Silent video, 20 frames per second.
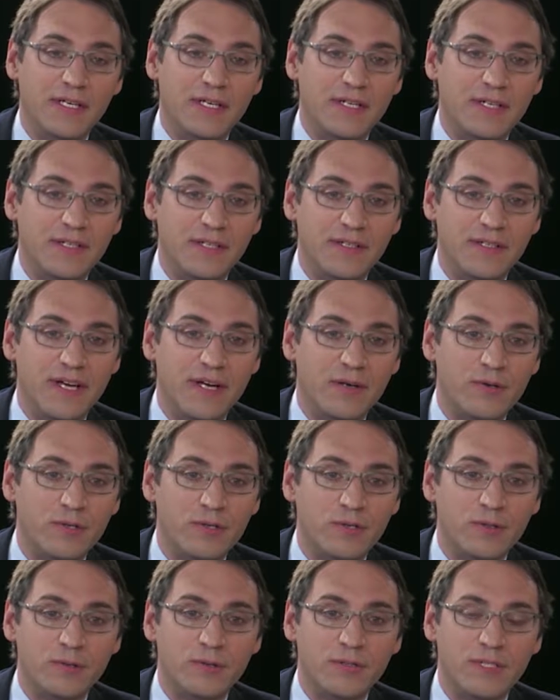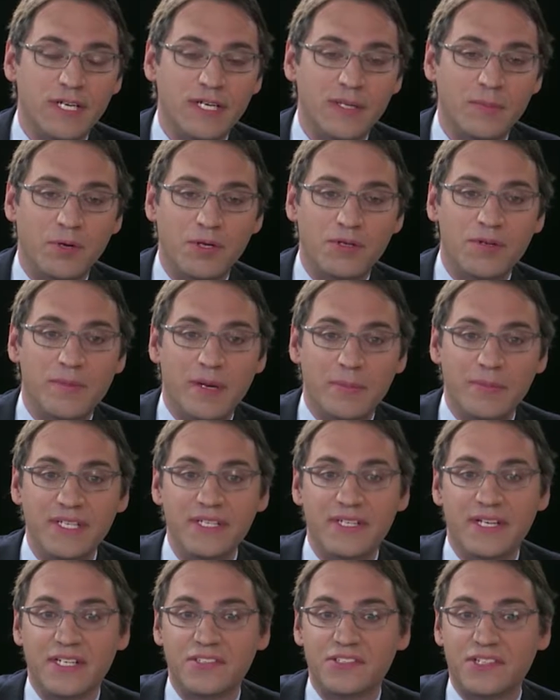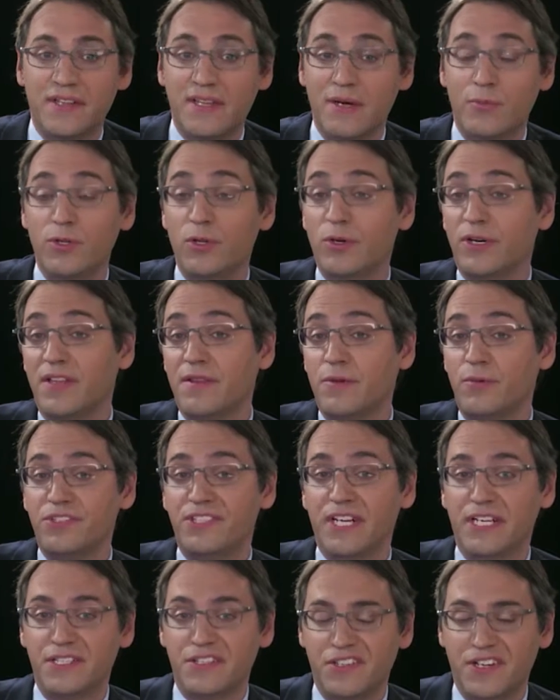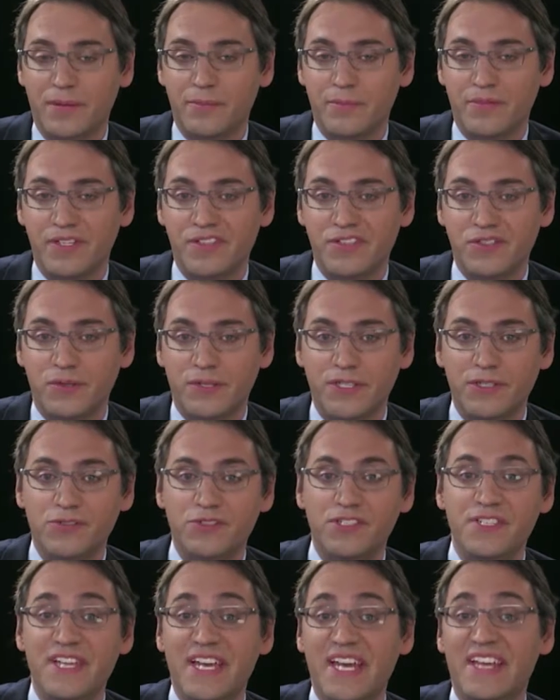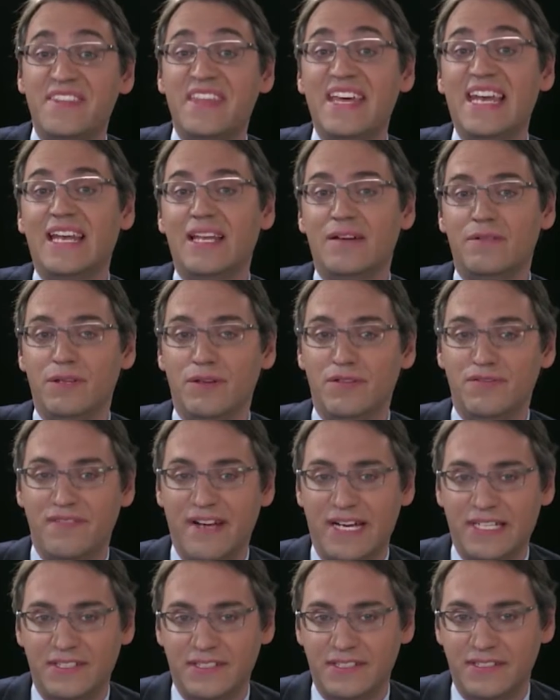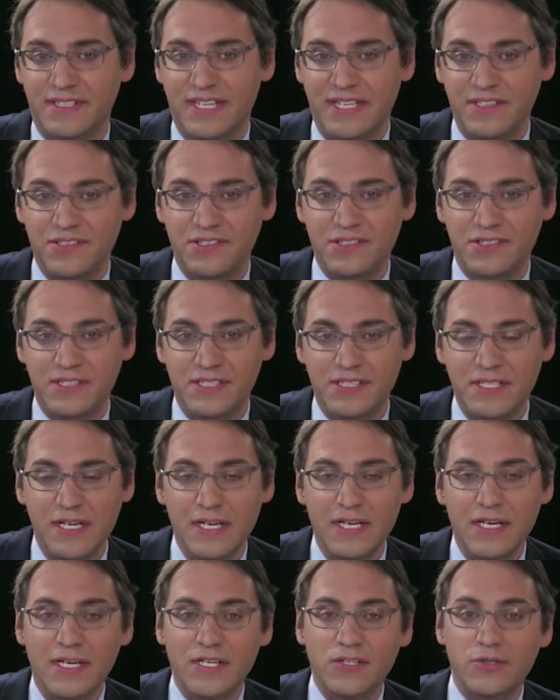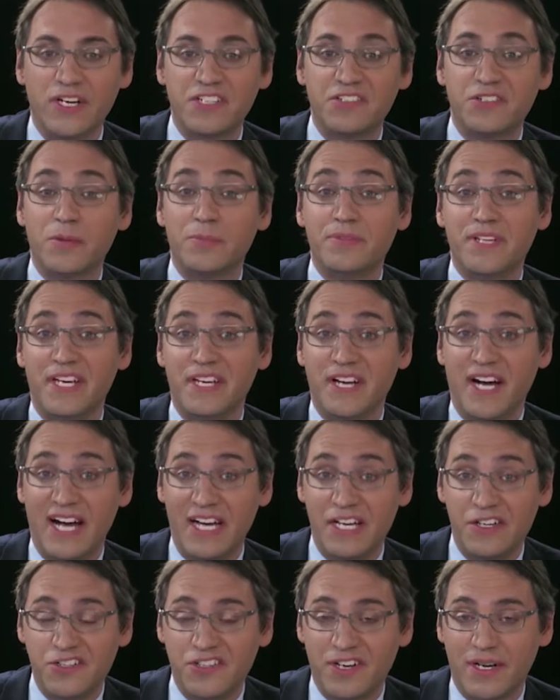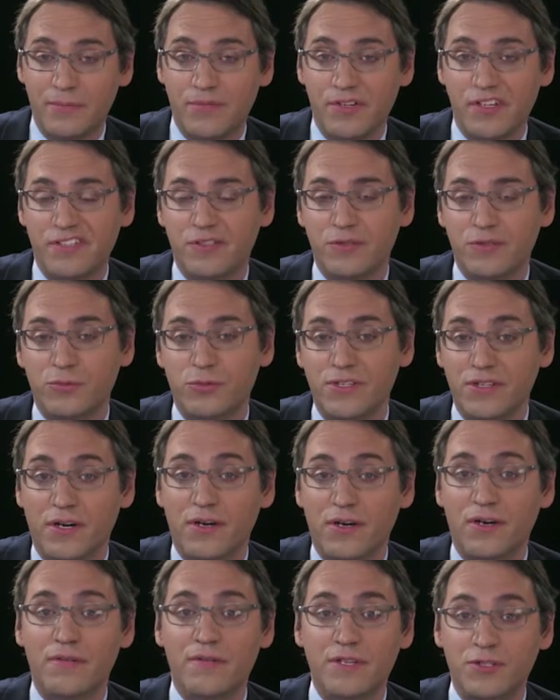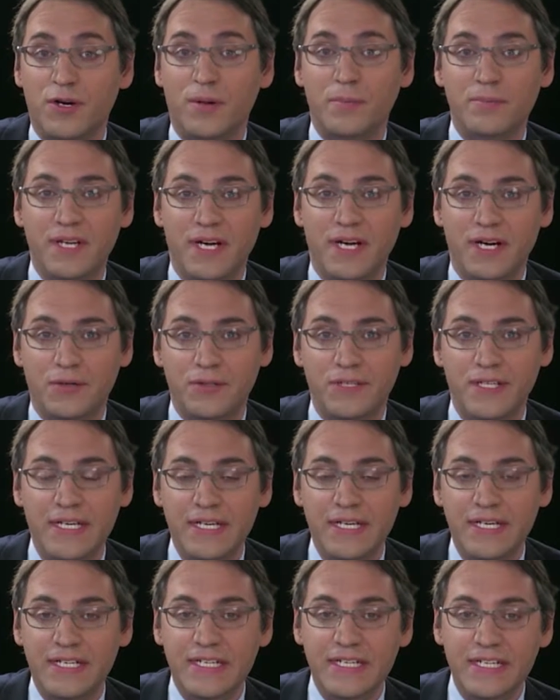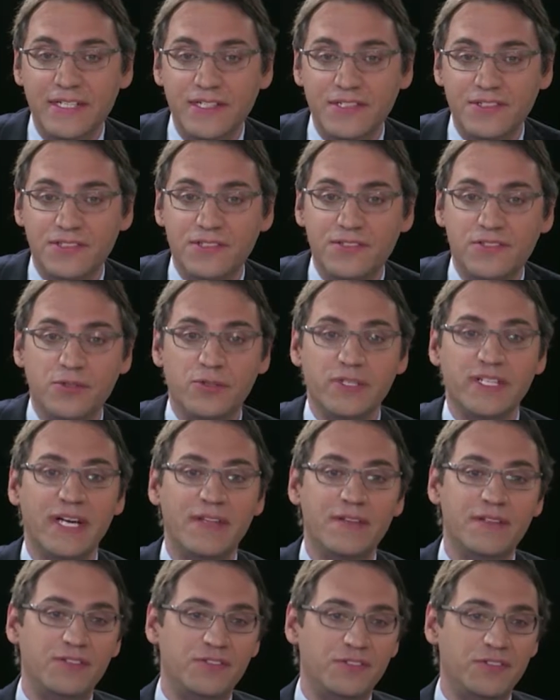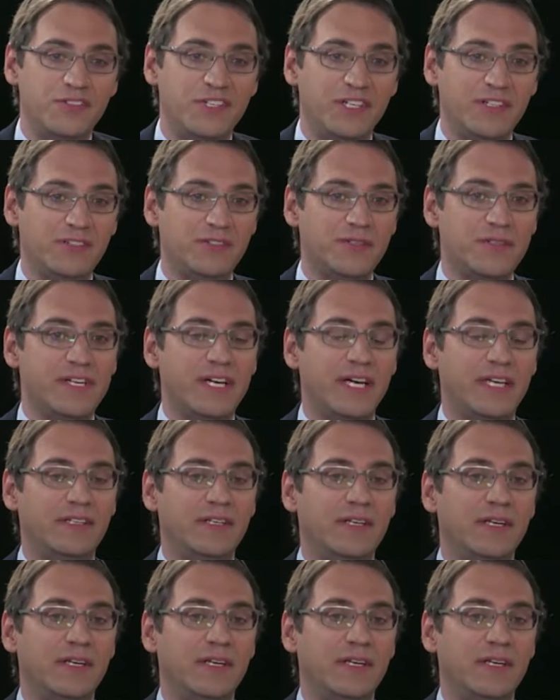narrow bottom-up index, and then we look at the resulting Sharpe ratio. And you see that at that level of factor intensity, you actually obtain a higher Sharpe ratio with all of the top-down indices. So again, this suggests that